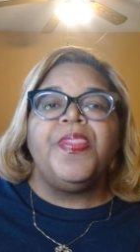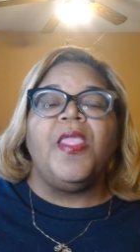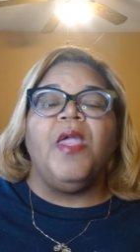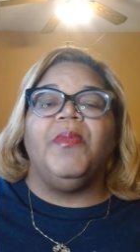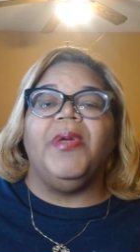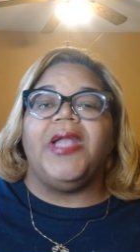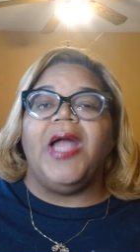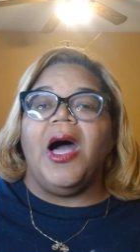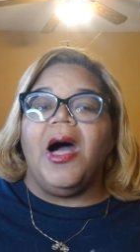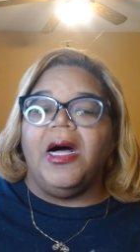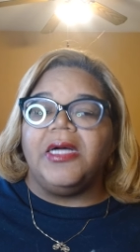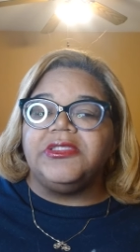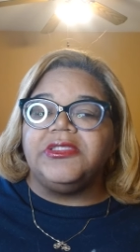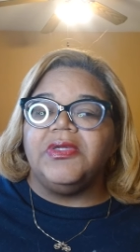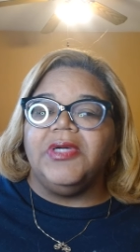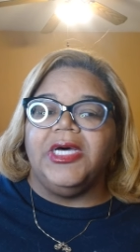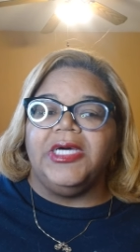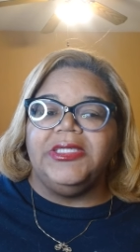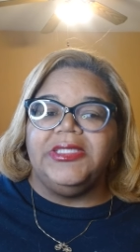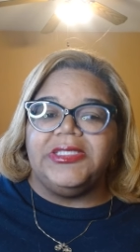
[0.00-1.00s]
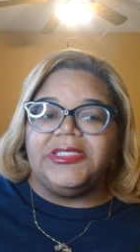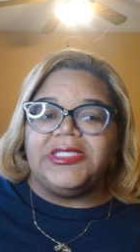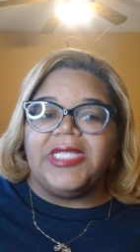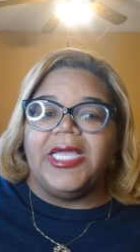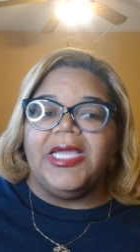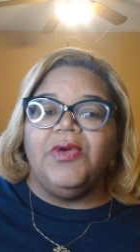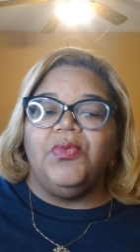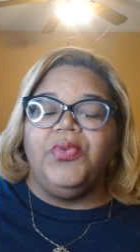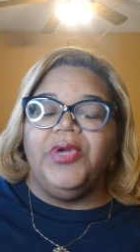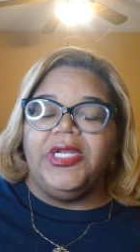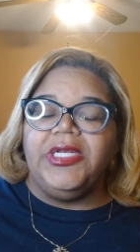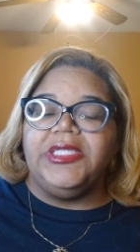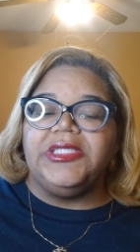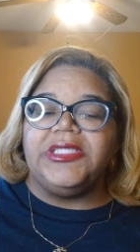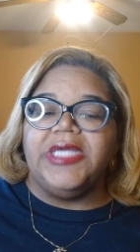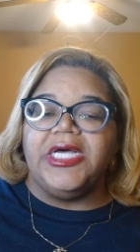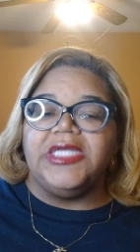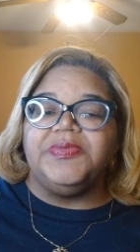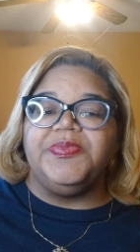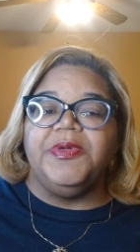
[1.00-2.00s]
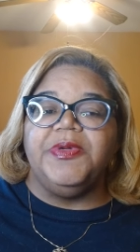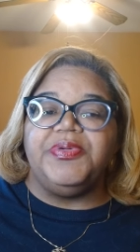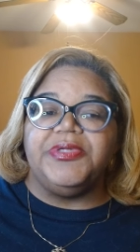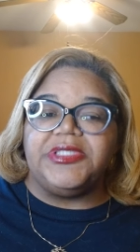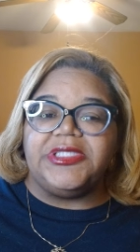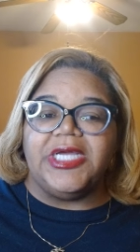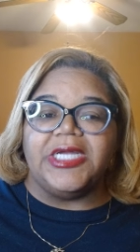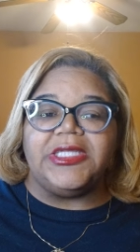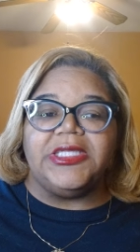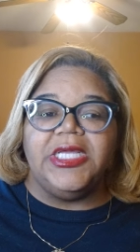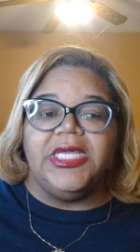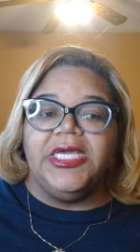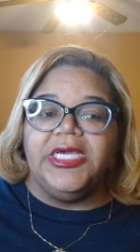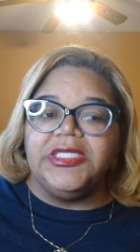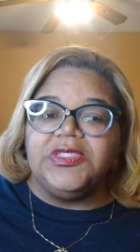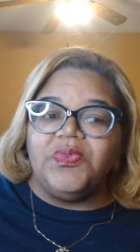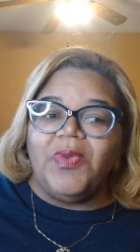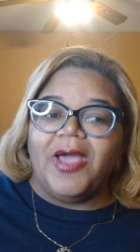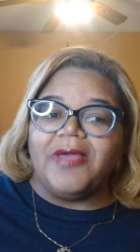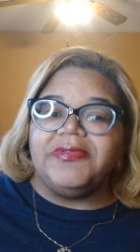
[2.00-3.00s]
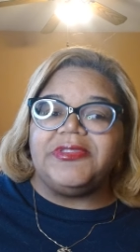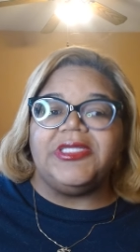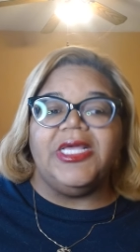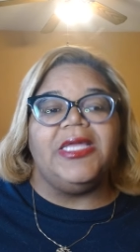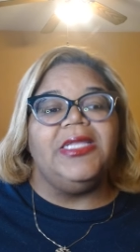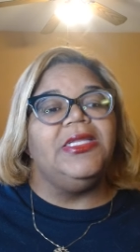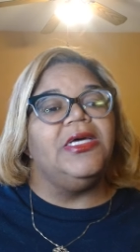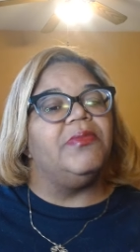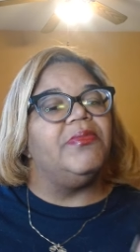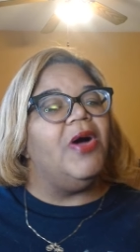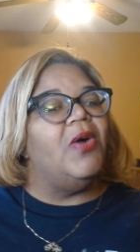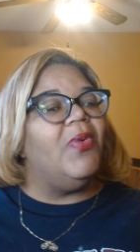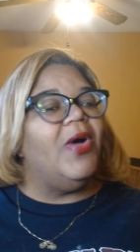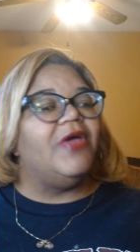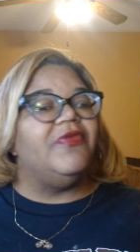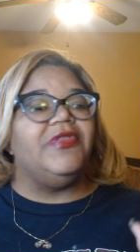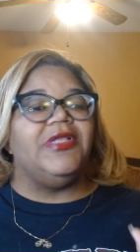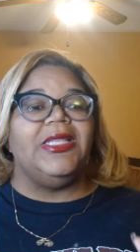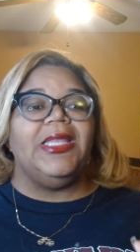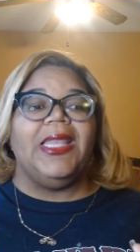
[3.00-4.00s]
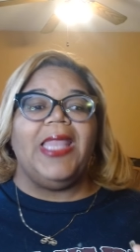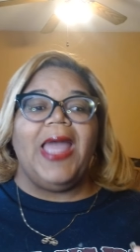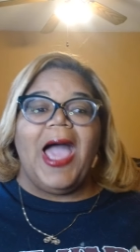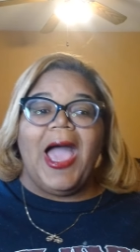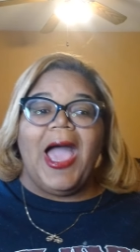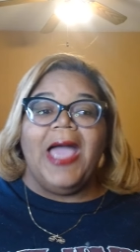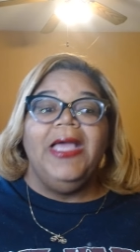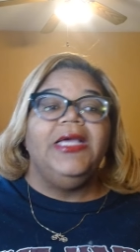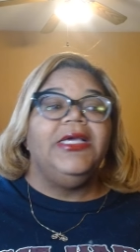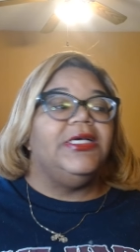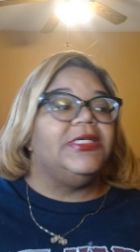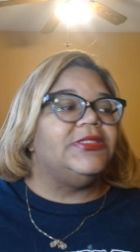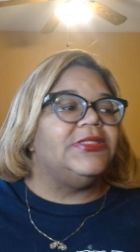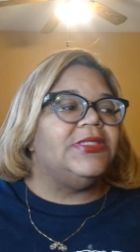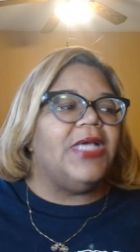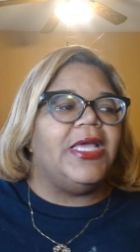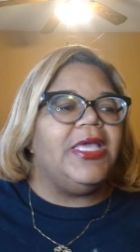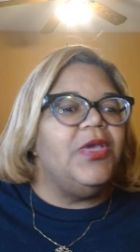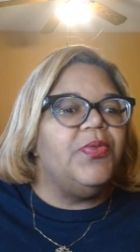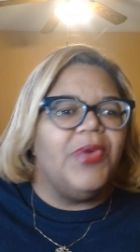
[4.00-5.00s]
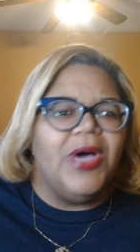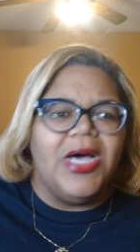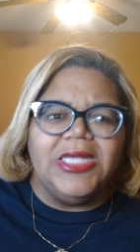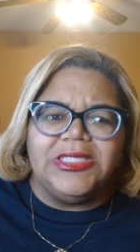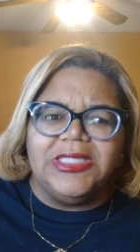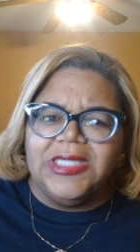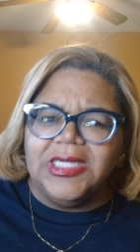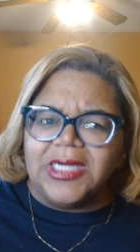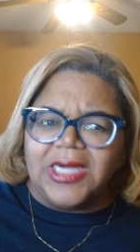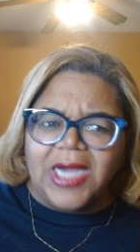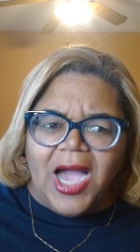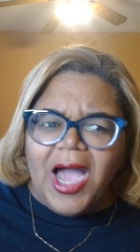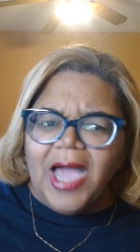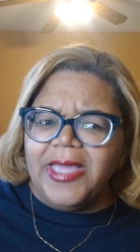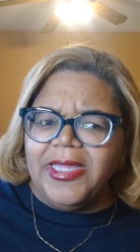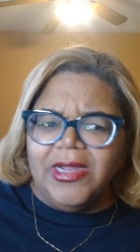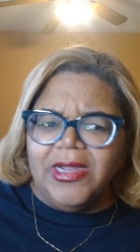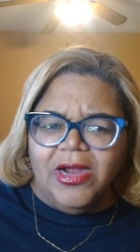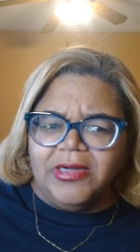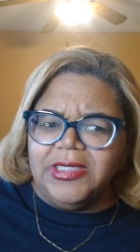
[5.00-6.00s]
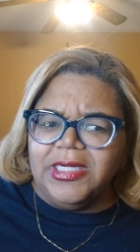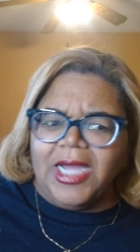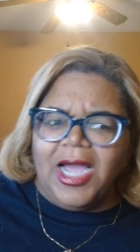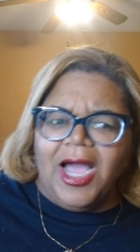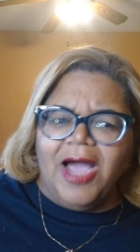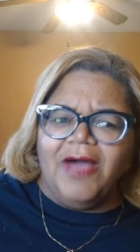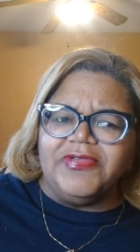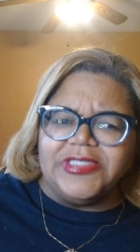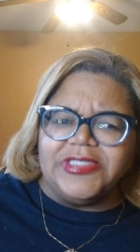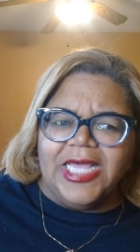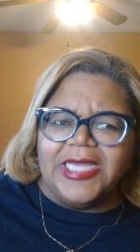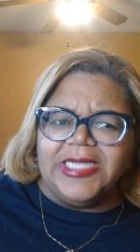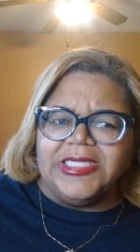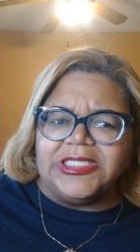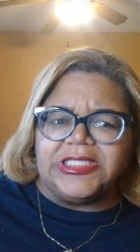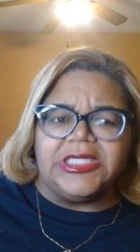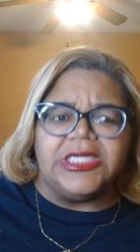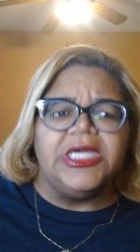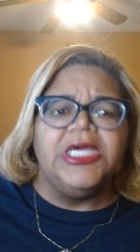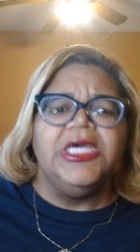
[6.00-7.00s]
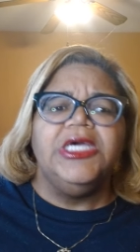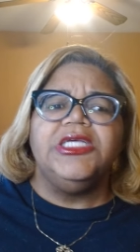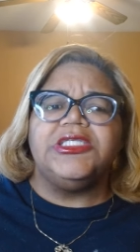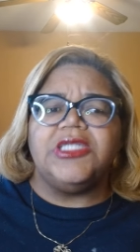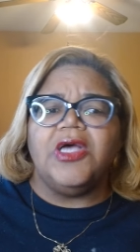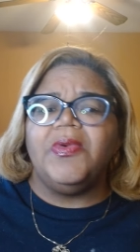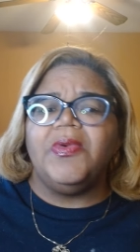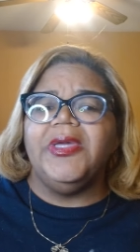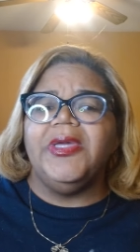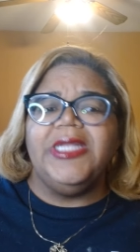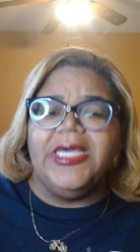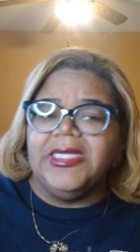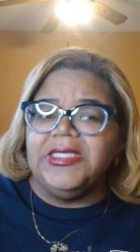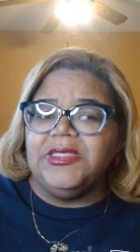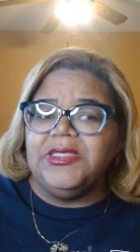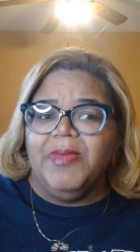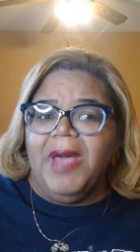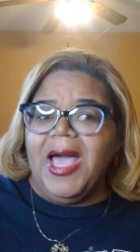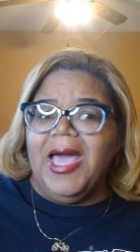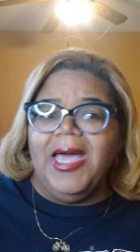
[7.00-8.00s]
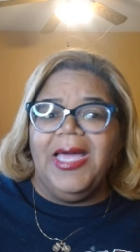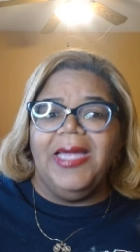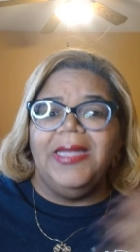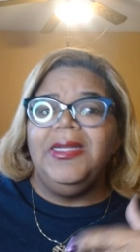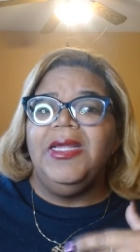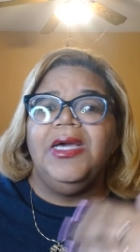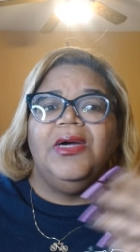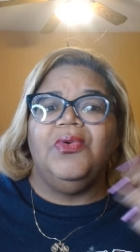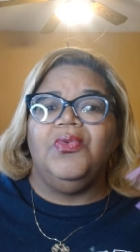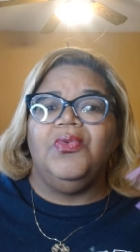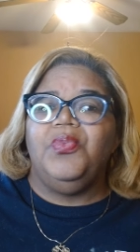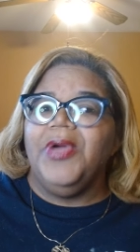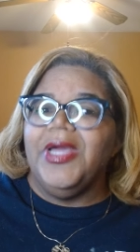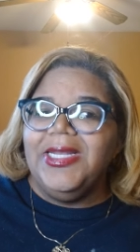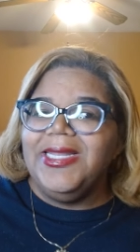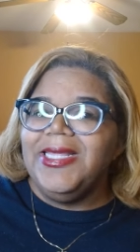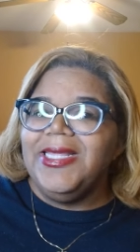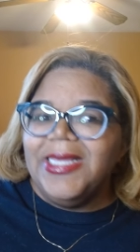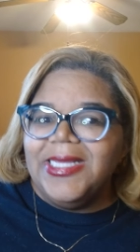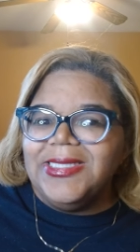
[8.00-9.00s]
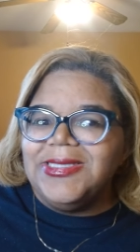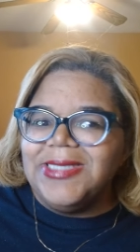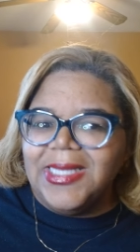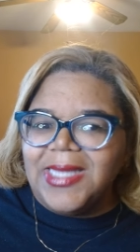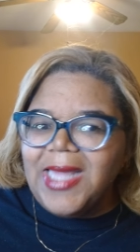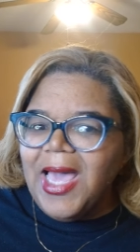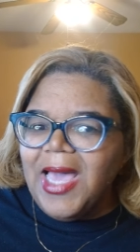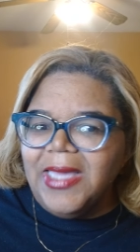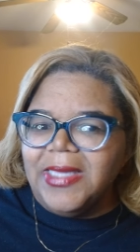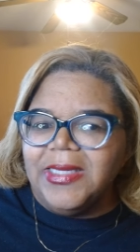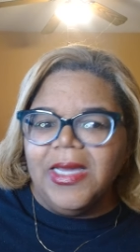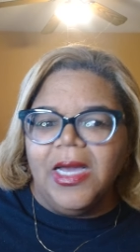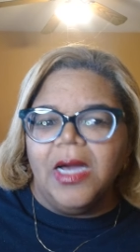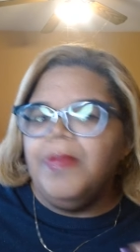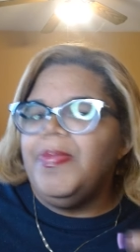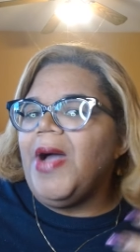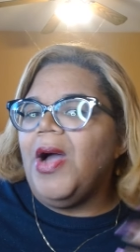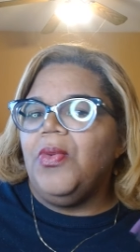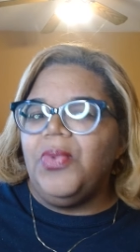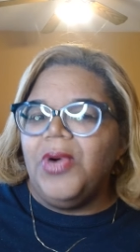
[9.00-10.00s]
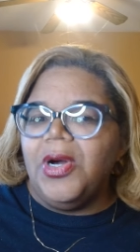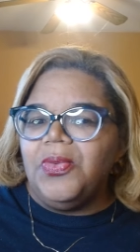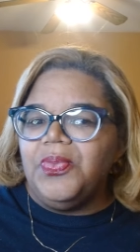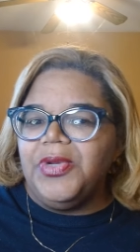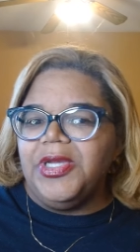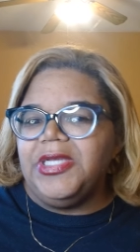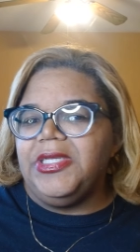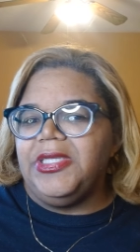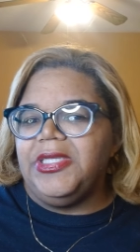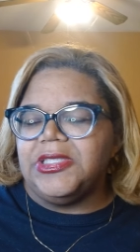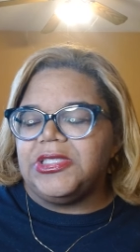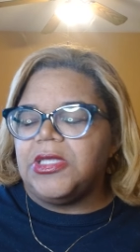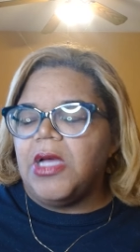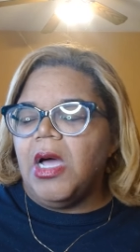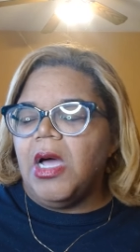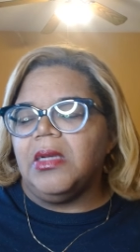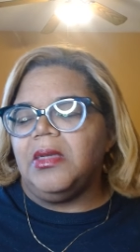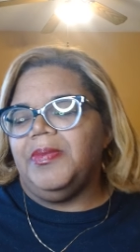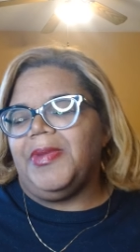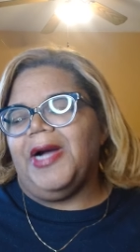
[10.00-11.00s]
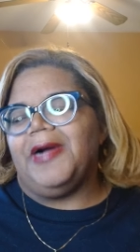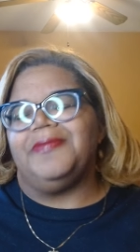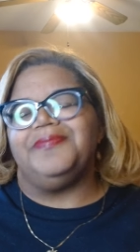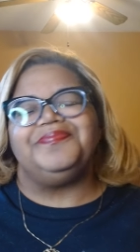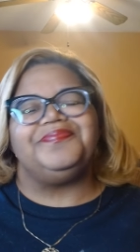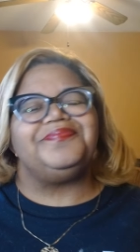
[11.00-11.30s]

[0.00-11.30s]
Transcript: But I also understand Whitney's husband protecting his wife, saying, Look, my wife didn't lie. Because he was in the car, he heard the conversation. So in his mind, Whitney isn't lying about what Whitney is talking about.